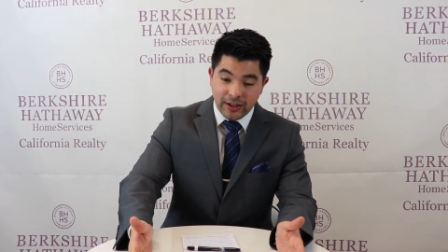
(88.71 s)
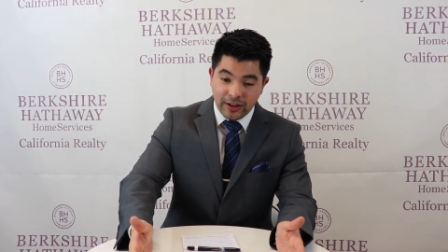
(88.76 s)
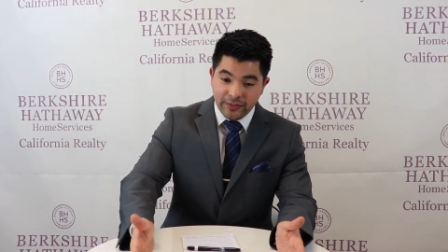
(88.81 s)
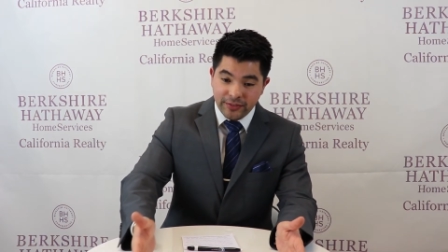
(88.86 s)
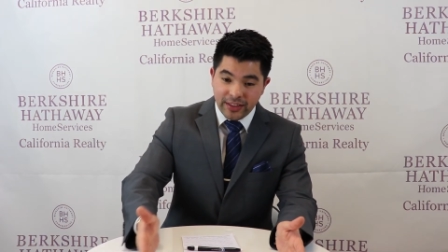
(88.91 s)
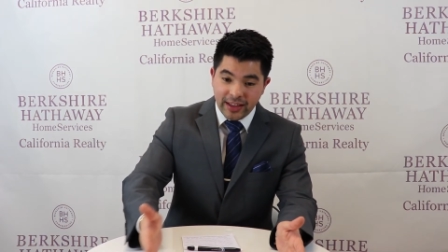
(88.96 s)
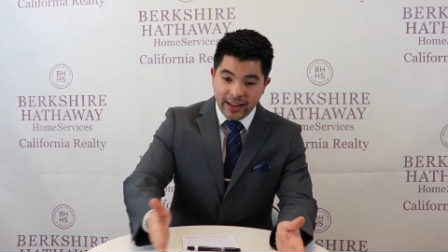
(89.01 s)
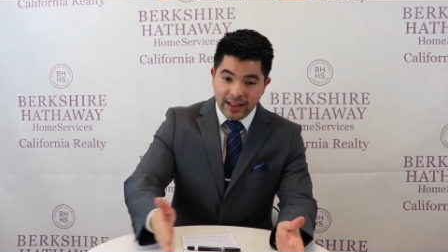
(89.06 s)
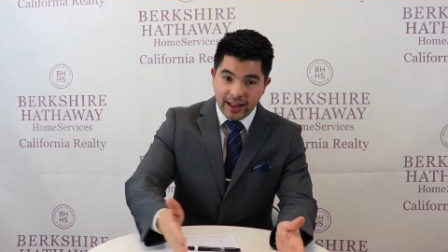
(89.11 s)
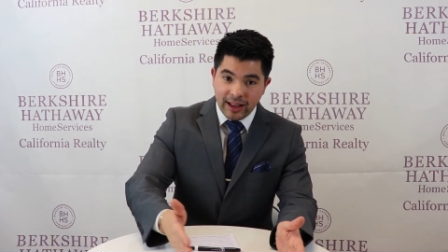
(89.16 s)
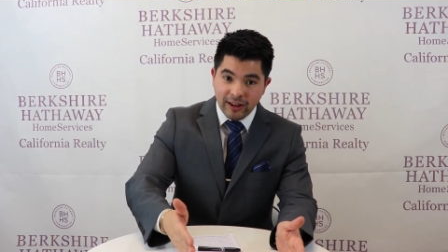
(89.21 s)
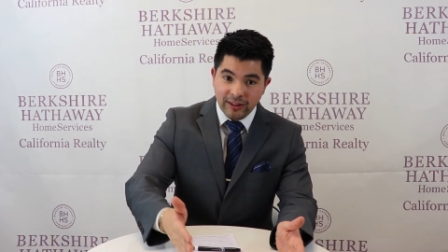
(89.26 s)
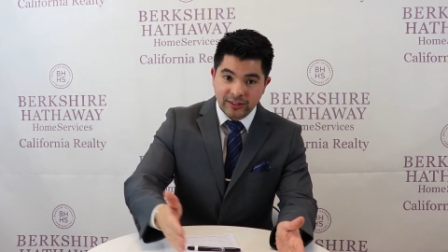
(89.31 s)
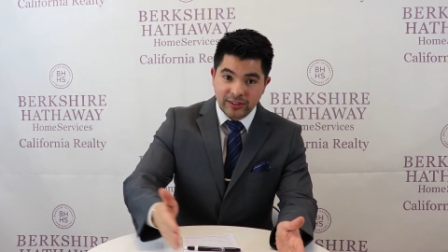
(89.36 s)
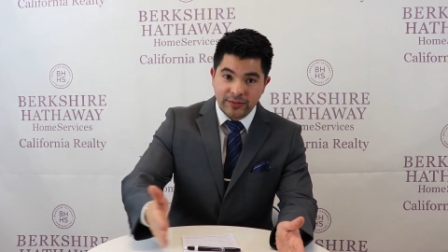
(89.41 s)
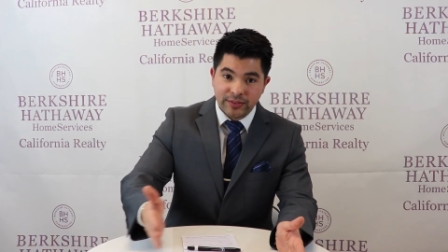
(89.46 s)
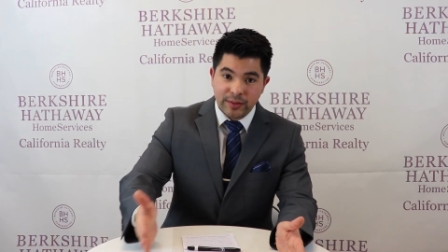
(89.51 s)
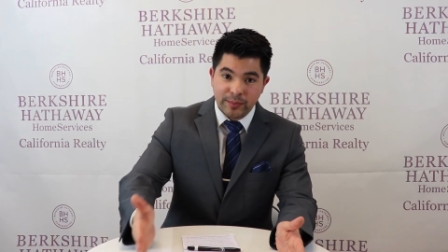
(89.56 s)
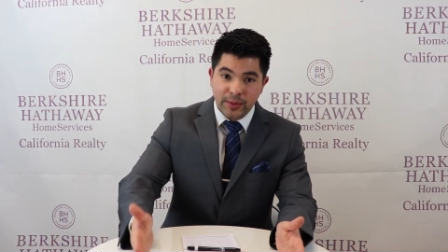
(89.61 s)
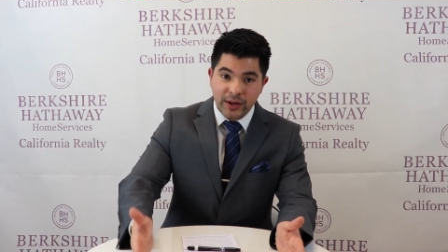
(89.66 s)
of the house,
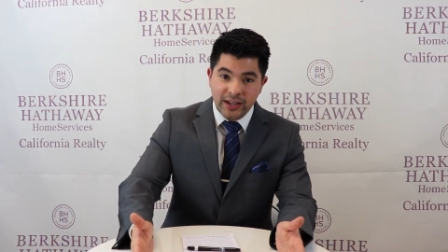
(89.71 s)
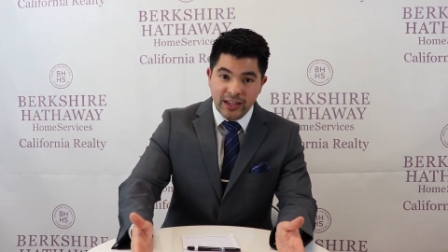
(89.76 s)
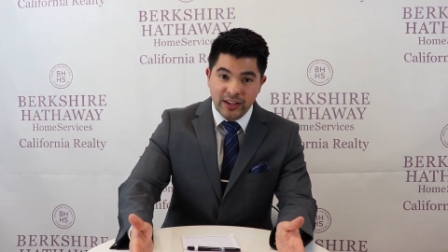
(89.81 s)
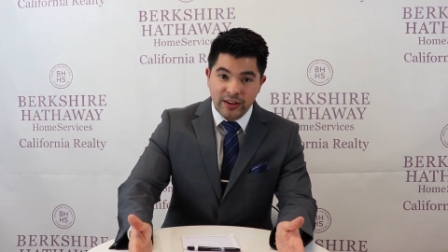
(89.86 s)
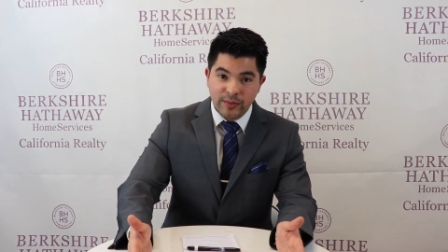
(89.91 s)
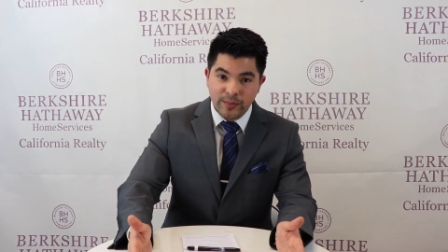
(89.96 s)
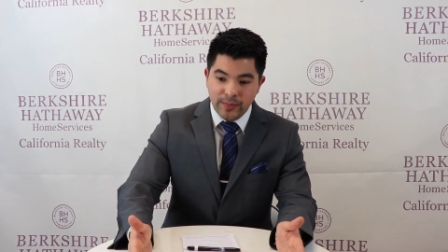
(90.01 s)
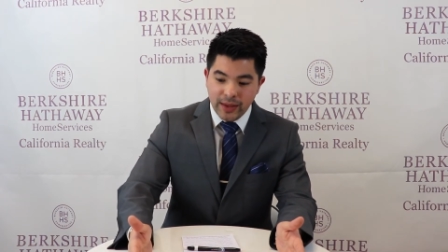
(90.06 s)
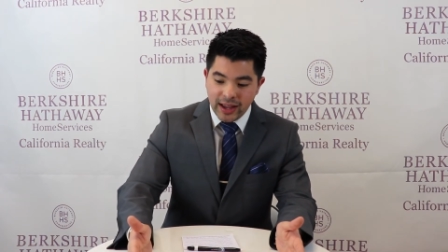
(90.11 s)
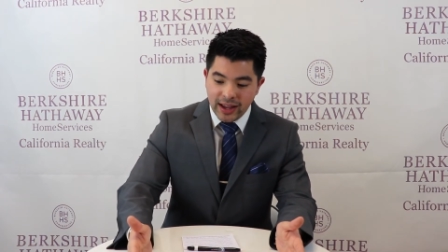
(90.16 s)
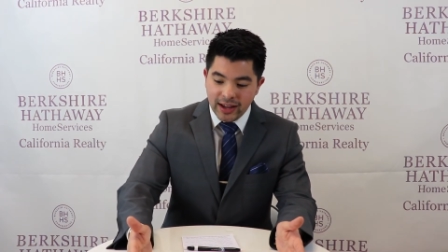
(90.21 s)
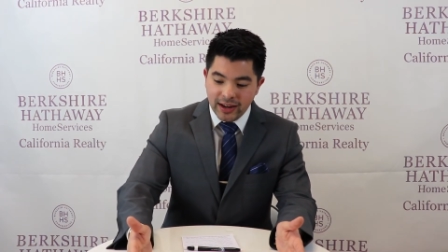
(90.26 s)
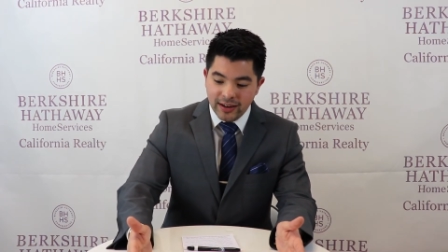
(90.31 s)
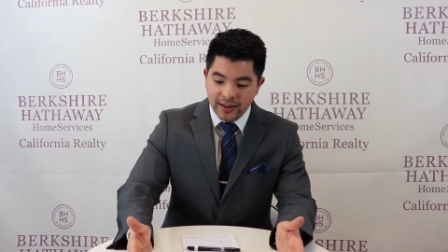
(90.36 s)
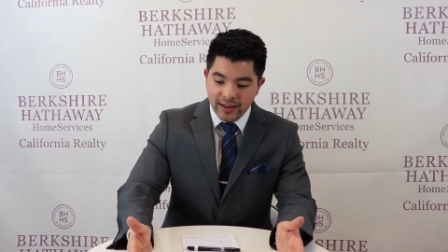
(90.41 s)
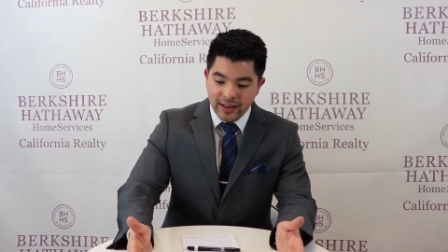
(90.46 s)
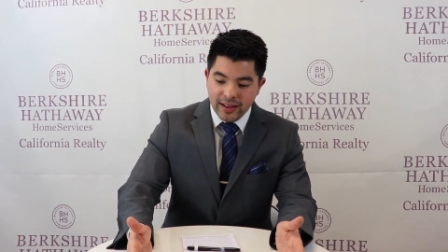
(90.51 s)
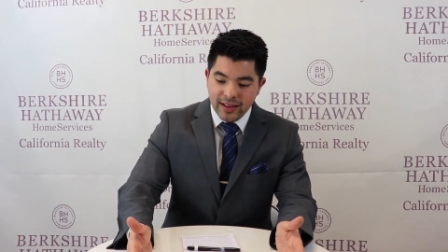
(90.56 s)
of the money you made,